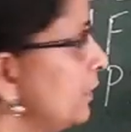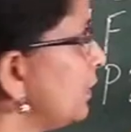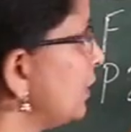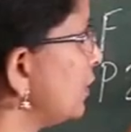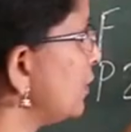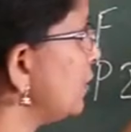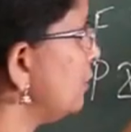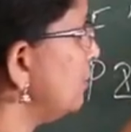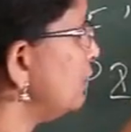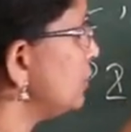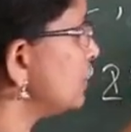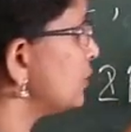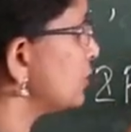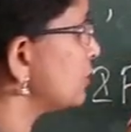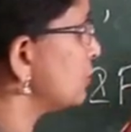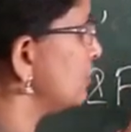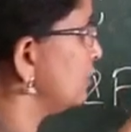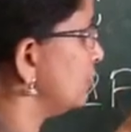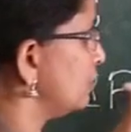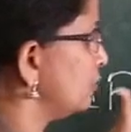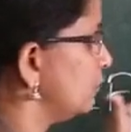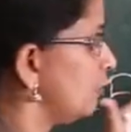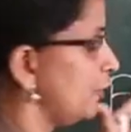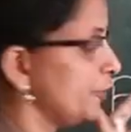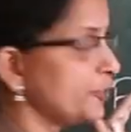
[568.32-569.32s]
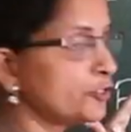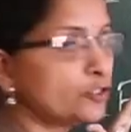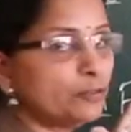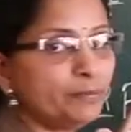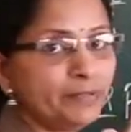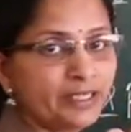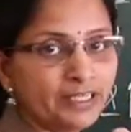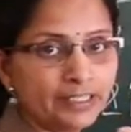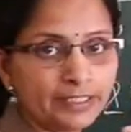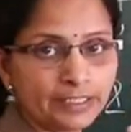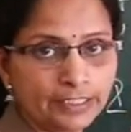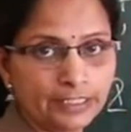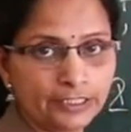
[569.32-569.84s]
They are not going to
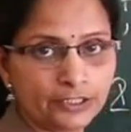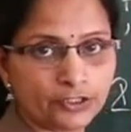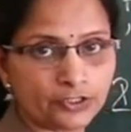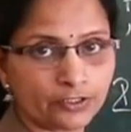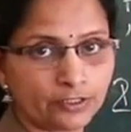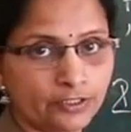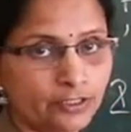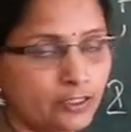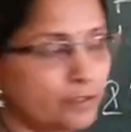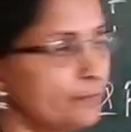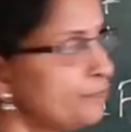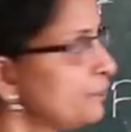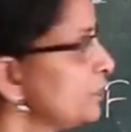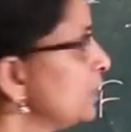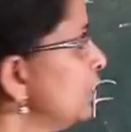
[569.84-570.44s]
meet each other.